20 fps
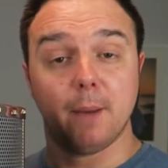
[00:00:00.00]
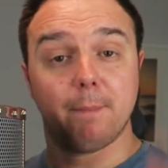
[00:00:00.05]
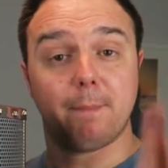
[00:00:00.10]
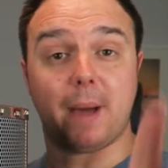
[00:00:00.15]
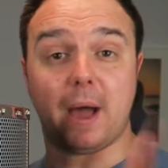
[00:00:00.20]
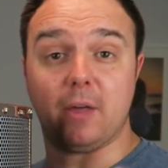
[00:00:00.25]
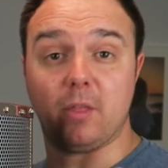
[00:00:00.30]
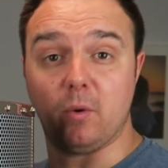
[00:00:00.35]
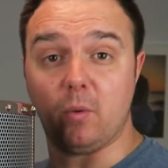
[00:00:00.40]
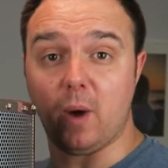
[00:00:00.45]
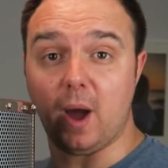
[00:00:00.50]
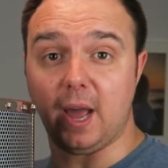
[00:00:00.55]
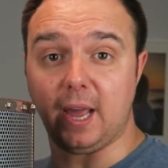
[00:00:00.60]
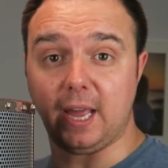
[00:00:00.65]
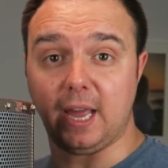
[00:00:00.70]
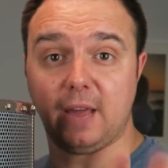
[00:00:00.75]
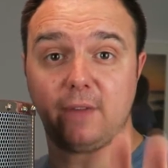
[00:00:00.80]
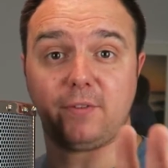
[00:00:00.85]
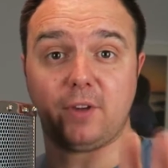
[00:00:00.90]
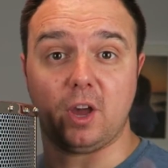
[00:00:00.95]
By the way,
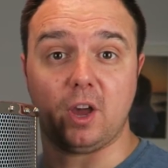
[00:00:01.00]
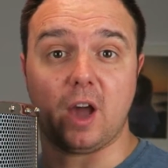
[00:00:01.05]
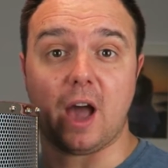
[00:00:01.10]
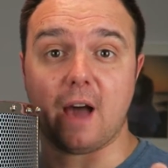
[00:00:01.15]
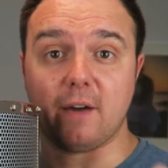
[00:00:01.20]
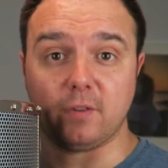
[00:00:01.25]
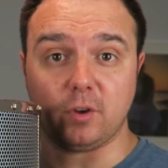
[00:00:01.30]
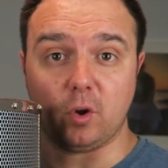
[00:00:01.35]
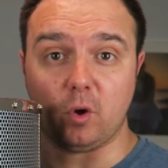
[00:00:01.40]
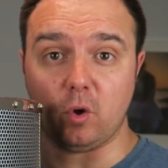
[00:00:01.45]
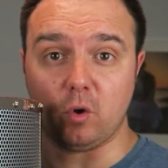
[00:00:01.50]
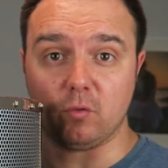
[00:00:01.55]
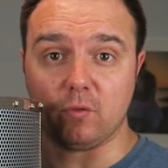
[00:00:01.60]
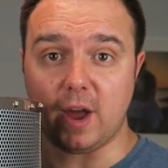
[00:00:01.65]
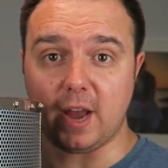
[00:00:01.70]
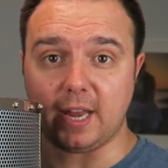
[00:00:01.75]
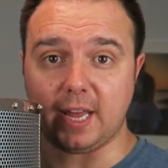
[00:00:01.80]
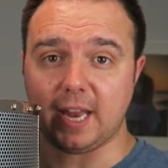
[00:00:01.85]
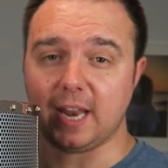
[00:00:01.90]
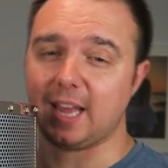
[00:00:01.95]
if you haven't
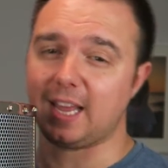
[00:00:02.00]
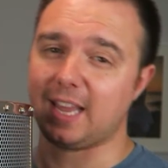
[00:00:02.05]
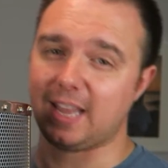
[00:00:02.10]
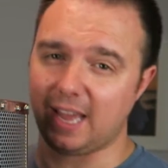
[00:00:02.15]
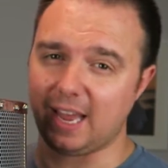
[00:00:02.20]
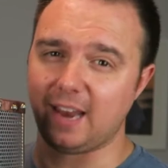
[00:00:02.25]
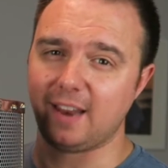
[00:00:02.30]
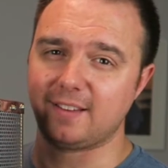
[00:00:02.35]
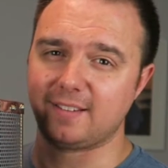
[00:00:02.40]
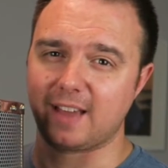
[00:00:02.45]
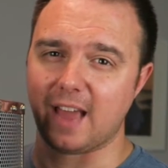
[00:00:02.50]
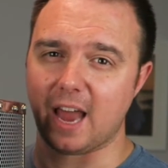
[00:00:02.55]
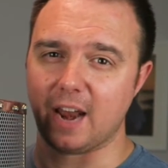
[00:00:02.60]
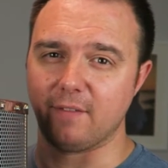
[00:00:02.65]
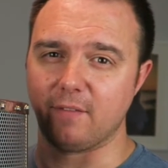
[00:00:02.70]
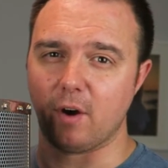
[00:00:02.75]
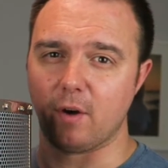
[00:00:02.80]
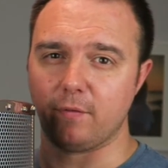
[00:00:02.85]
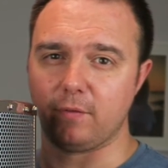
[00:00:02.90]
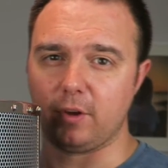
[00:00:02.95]
already, and it is kind
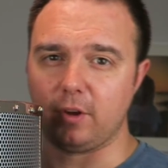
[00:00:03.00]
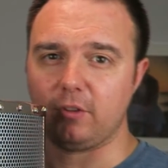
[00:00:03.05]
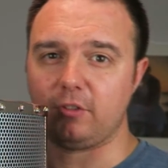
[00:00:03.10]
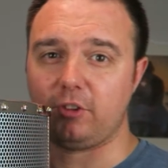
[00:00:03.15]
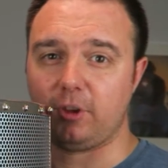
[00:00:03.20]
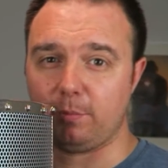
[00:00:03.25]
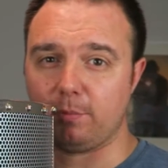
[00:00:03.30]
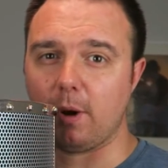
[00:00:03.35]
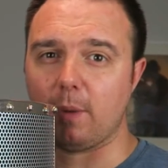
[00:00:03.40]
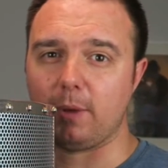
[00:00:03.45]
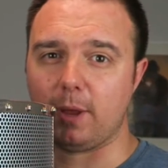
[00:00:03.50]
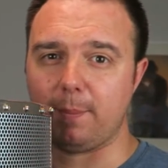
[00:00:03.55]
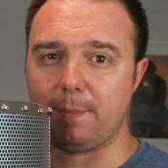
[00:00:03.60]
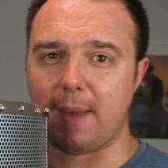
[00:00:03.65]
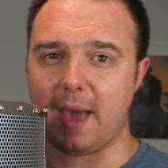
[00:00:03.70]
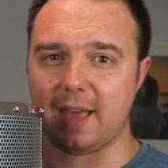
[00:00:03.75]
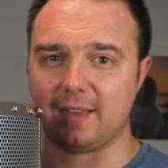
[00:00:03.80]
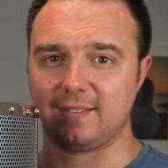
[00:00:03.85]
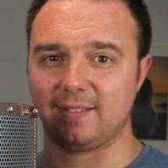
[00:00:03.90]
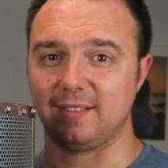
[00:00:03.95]
of obvious, you're probably
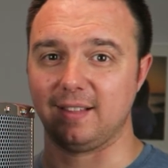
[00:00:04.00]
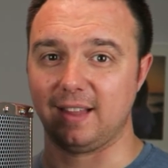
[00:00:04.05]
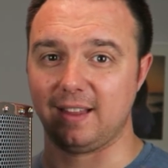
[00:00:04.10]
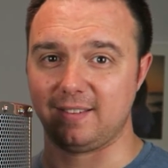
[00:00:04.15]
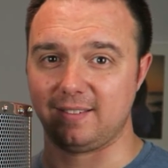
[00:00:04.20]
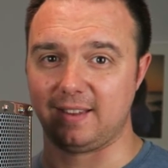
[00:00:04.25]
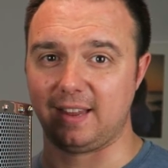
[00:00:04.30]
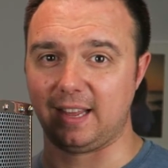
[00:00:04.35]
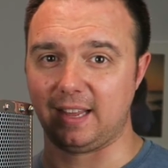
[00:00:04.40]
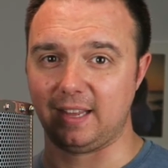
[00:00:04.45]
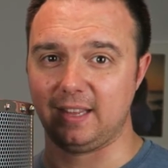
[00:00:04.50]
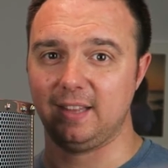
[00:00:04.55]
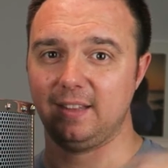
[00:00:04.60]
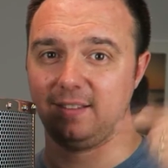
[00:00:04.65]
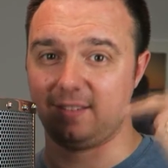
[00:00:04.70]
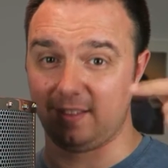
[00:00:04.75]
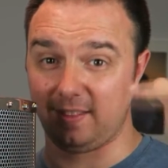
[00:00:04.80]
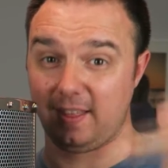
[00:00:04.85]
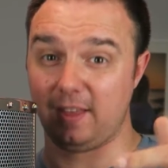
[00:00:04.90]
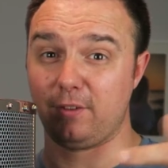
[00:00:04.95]
best listening
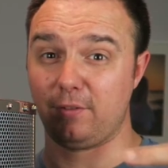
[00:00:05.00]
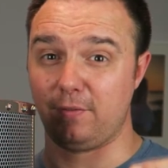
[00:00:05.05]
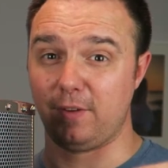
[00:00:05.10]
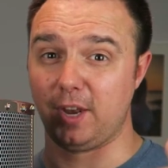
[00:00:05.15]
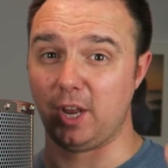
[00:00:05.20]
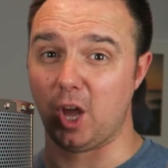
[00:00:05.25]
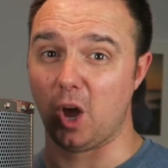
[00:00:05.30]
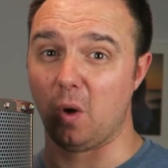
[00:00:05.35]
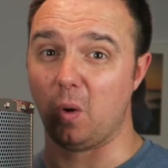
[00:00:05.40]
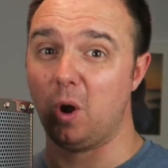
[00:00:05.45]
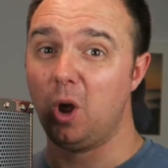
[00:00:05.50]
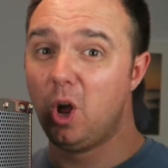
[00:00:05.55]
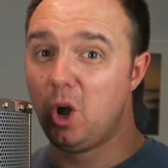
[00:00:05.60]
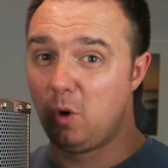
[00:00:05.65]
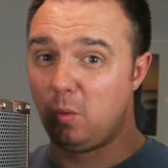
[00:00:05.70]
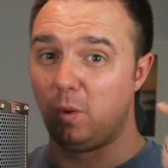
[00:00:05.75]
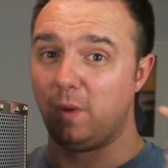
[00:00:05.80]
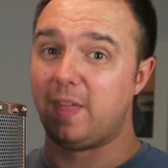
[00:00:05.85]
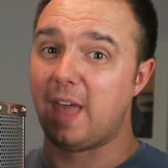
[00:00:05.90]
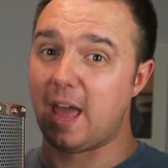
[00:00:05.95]
to this video
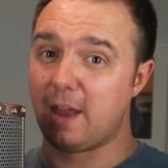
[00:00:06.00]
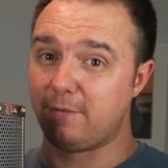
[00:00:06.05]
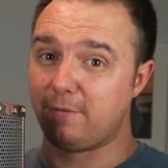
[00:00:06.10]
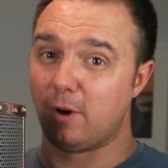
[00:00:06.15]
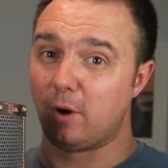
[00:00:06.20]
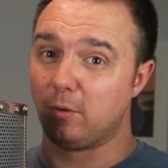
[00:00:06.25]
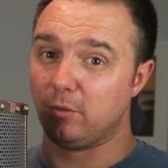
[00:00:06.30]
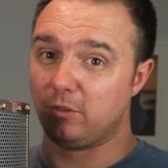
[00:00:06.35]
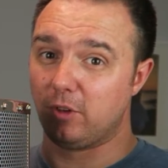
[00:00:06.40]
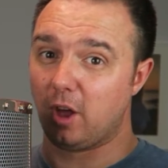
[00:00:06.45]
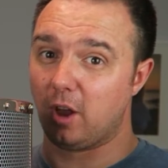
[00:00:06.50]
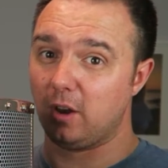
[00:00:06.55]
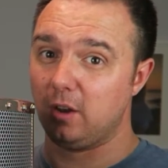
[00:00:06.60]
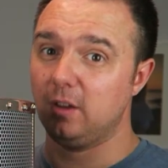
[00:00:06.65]
with headphones on.